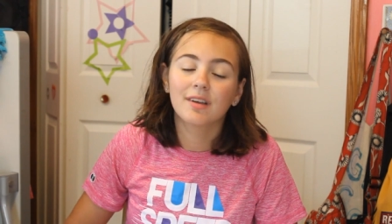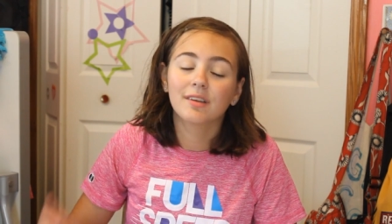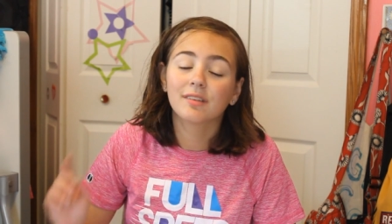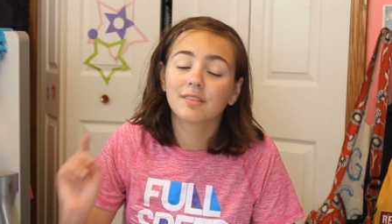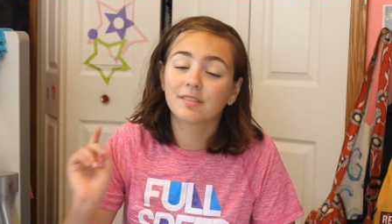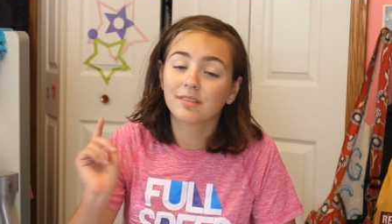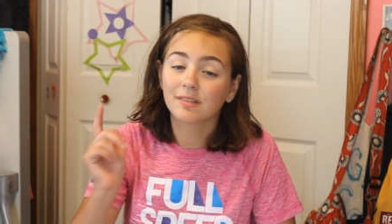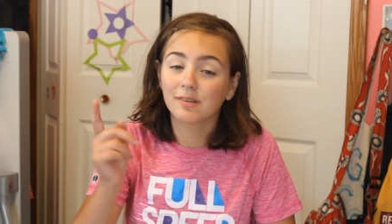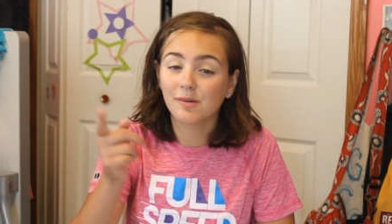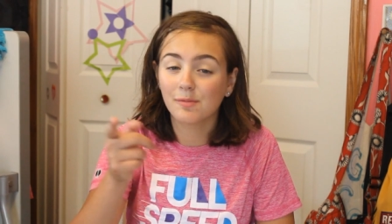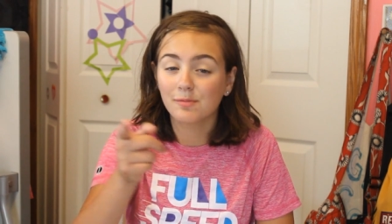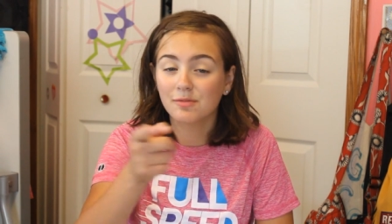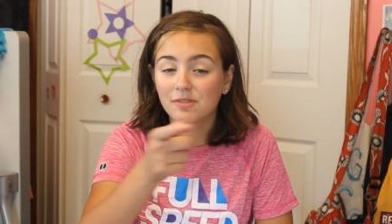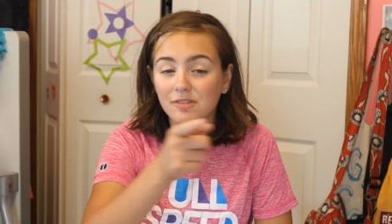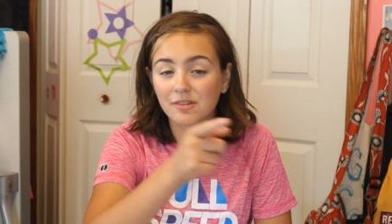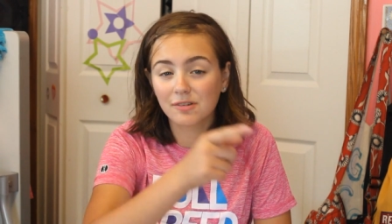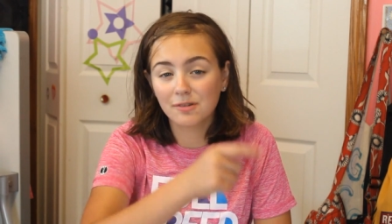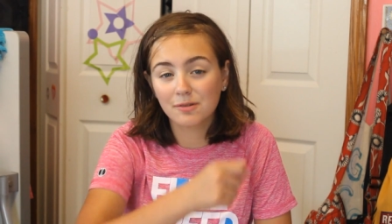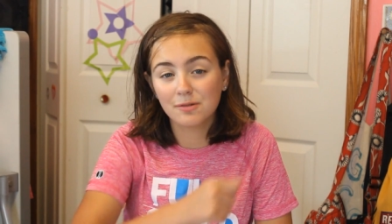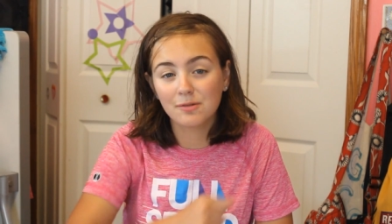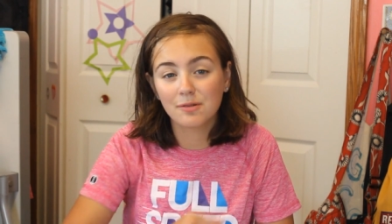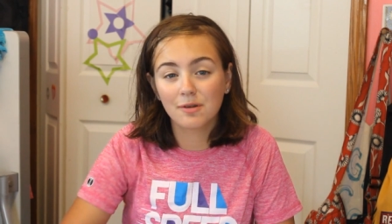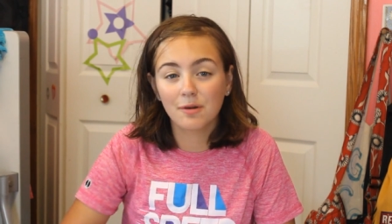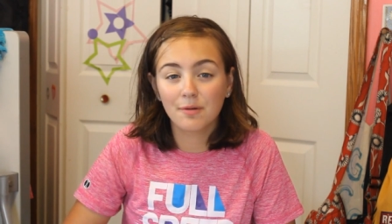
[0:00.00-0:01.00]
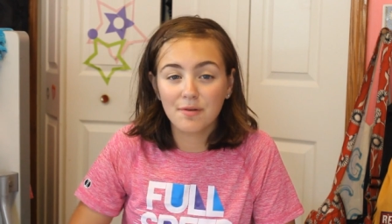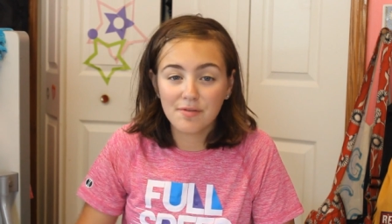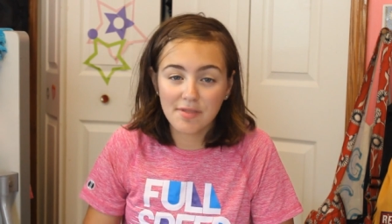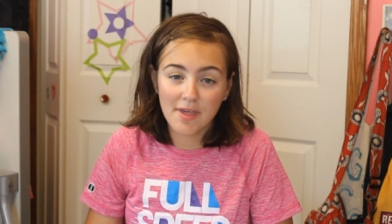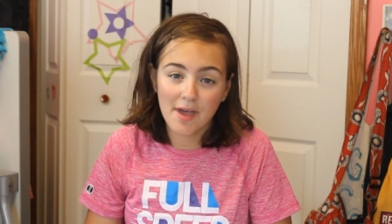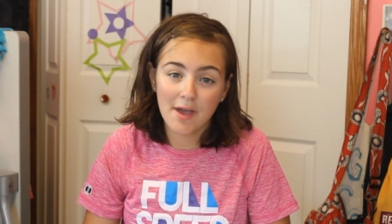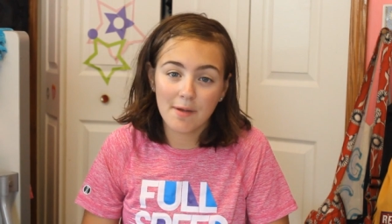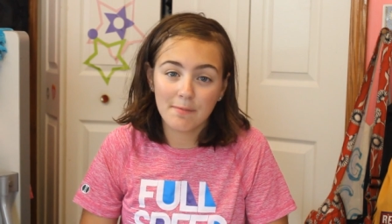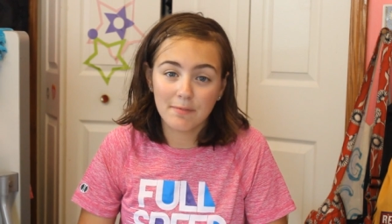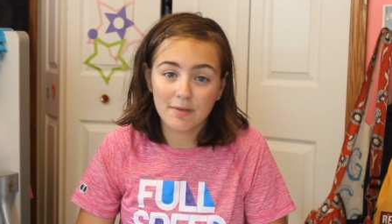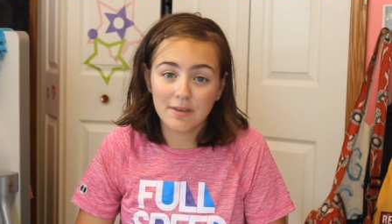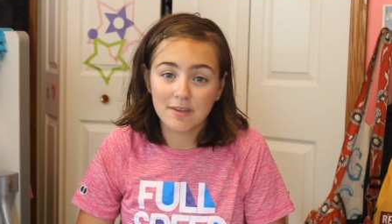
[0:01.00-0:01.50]
So I'm sure you know what
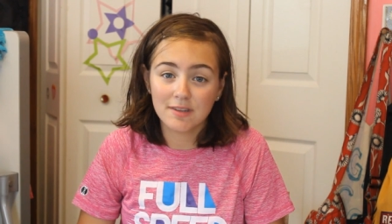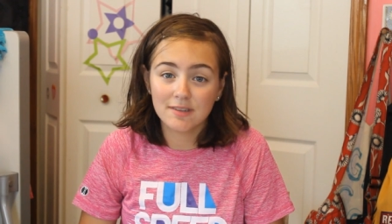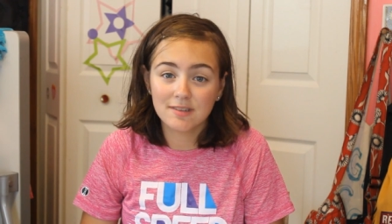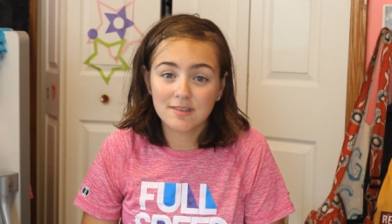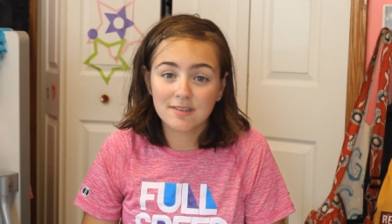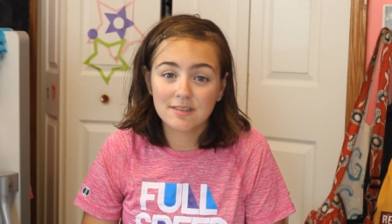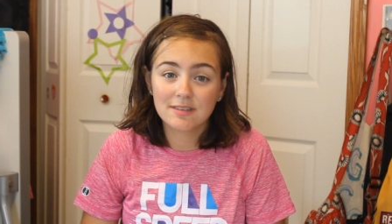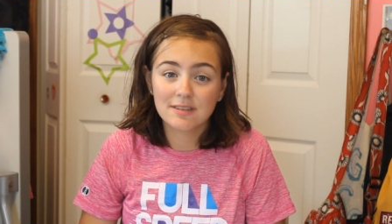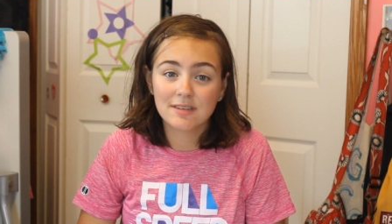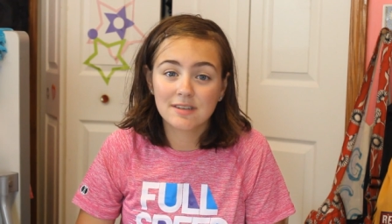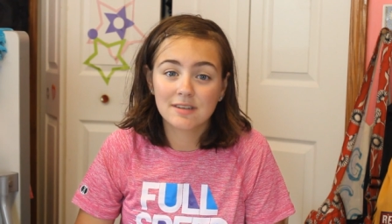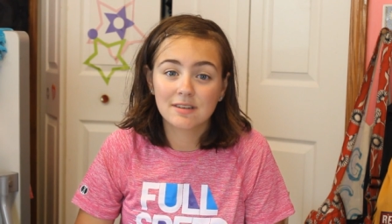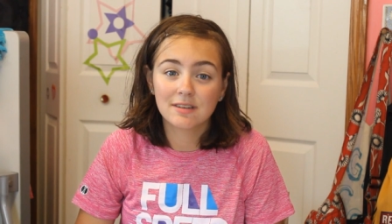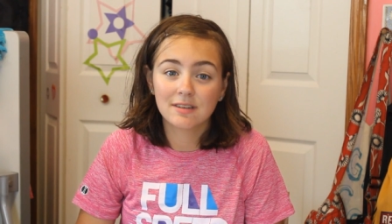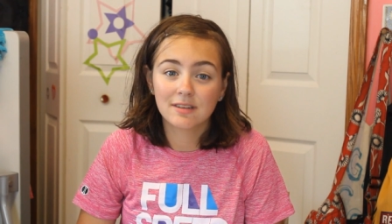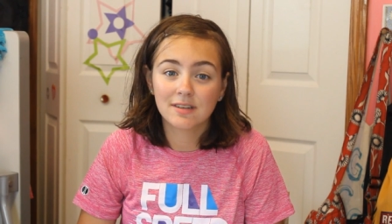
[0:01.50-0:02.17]
that means.